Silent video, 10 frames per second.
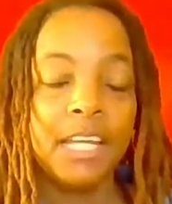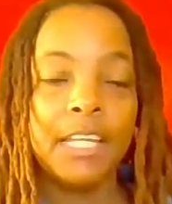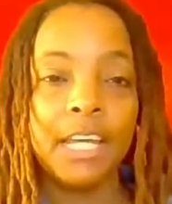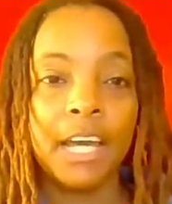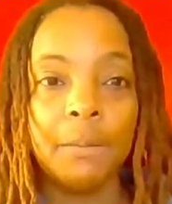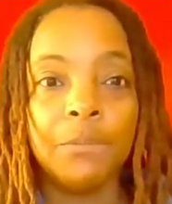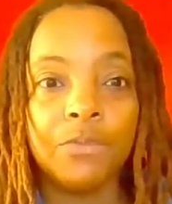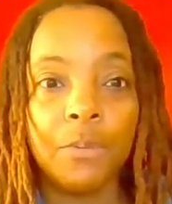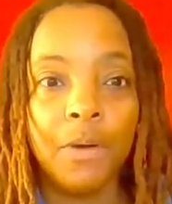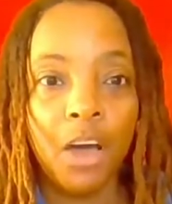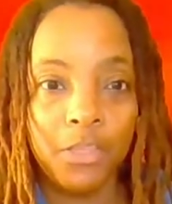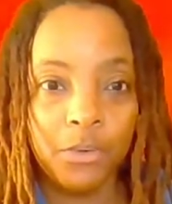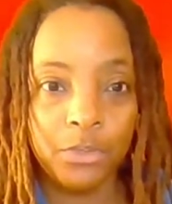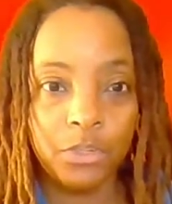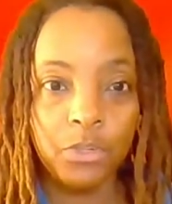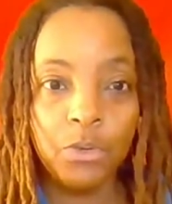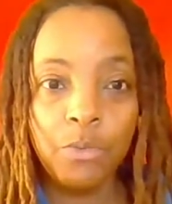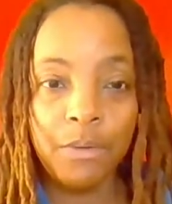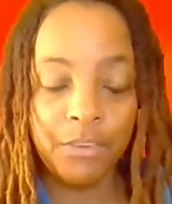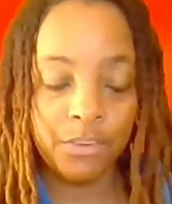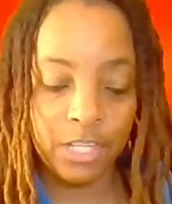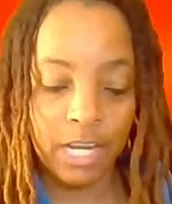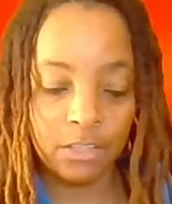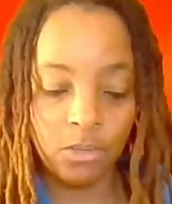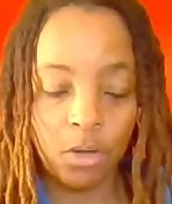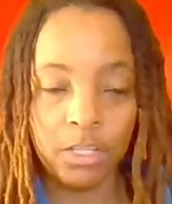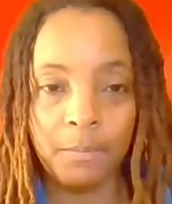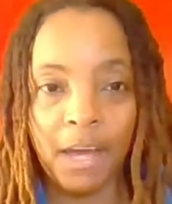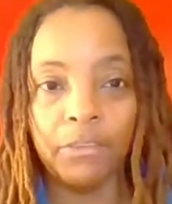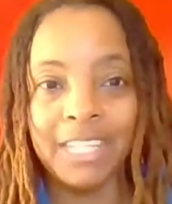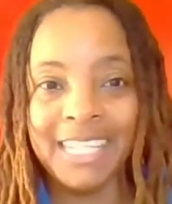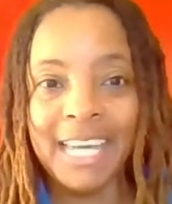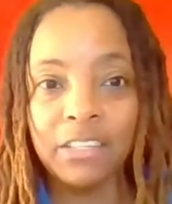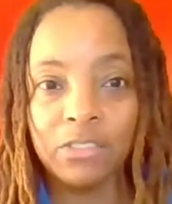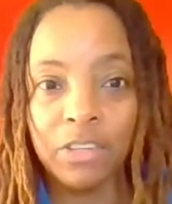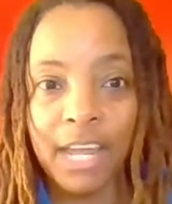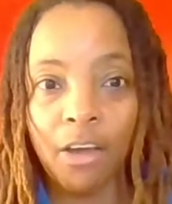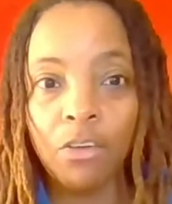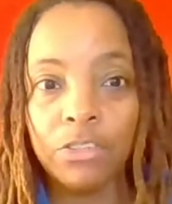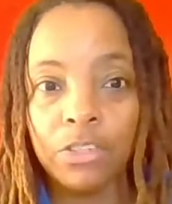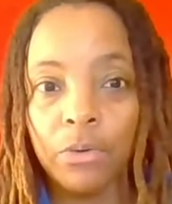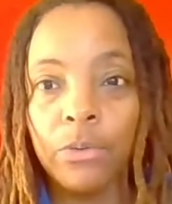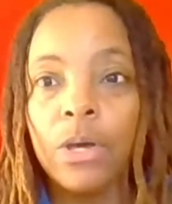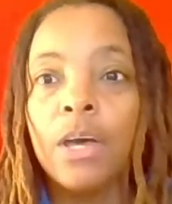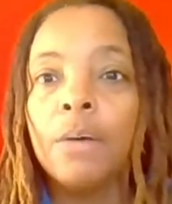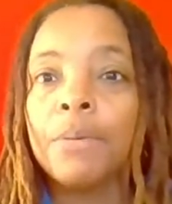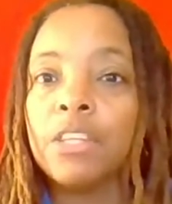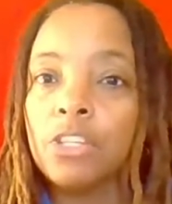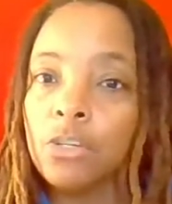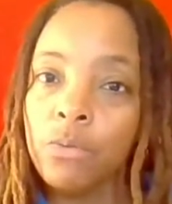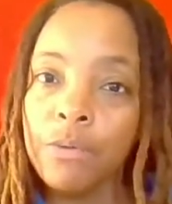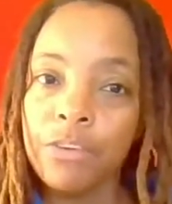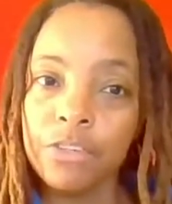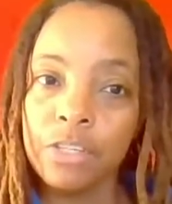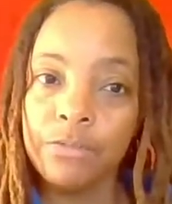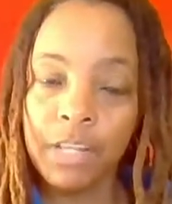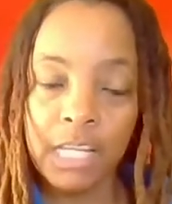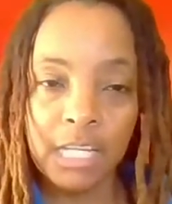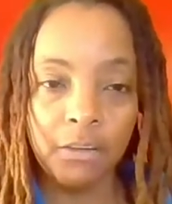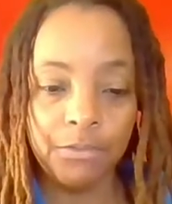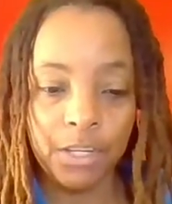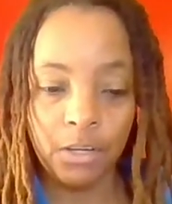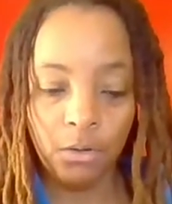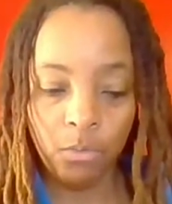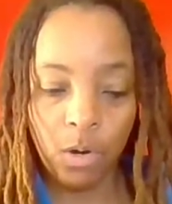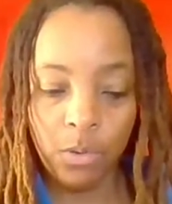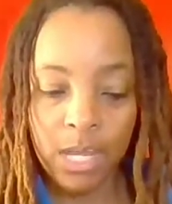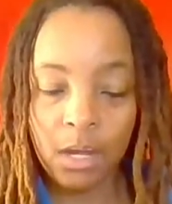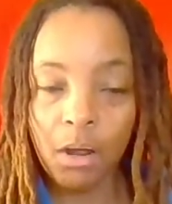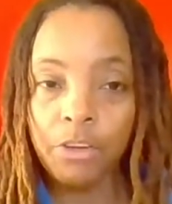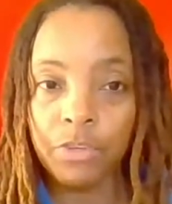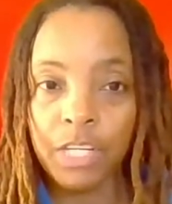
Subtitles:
And it comes from those two rivers that I talked about yesterday also. But the two rivers in Philadelphia where we get our